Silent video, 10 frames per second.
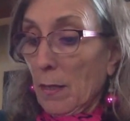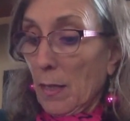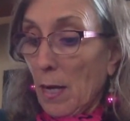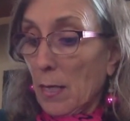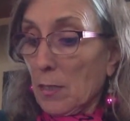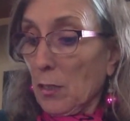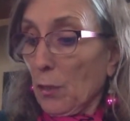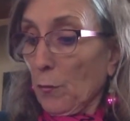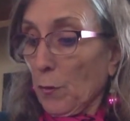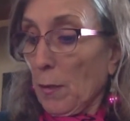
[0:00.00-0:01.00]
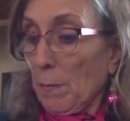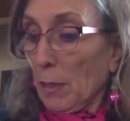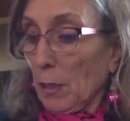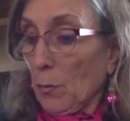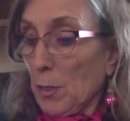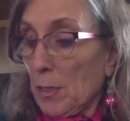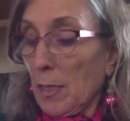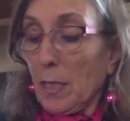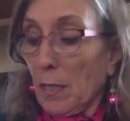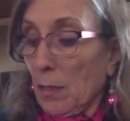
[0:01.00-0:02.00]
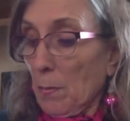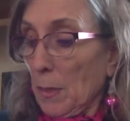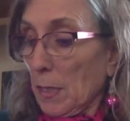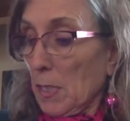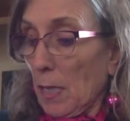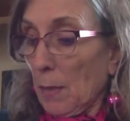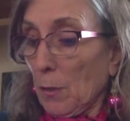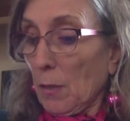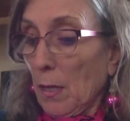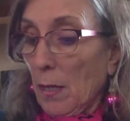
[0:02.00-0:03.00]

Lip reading: The aunts and her friend Millie were seated at the big table.